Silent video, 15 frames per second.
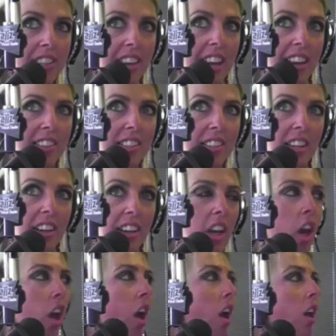Yes.
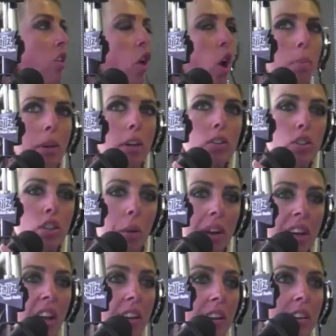No, because no
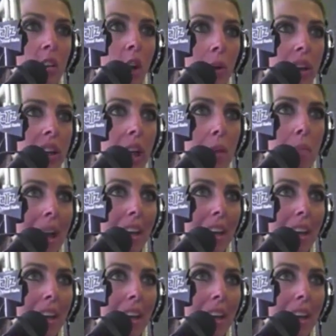one it, no one came oh.